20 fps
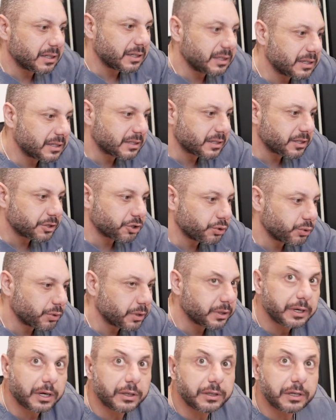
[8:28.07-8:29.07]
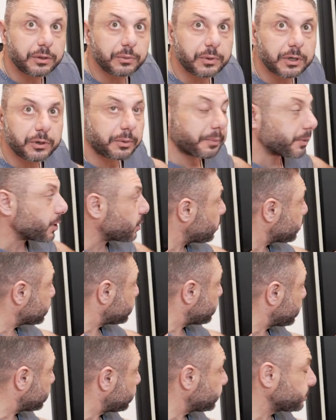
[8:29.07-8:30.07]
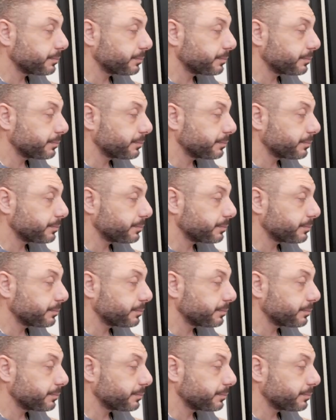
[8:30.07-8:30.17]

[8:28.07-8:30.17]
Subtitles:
Is this shooting down anywhere? You want me to close the door?